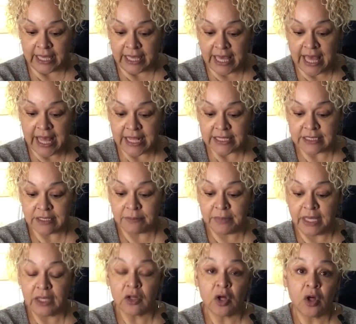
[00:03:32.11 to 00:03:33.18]
and
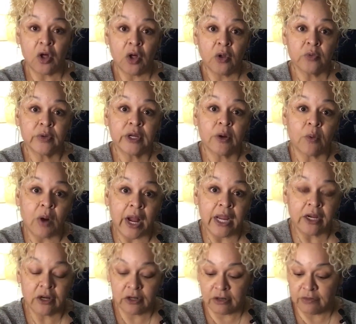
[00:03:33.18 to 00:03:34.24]
make all
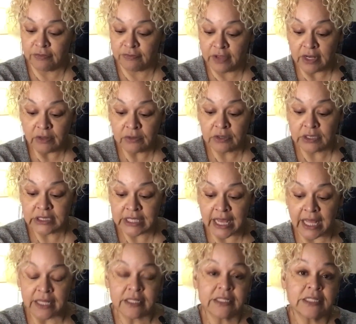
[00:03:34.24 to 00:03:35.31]
required federal
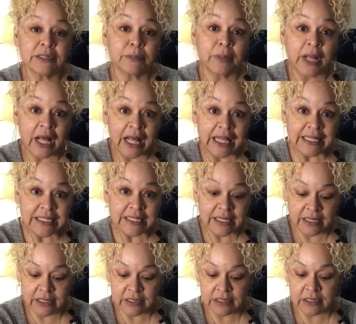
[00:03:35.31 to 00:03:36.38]
tax
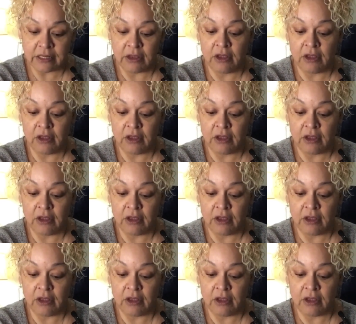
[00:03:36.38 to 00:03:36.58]
deposits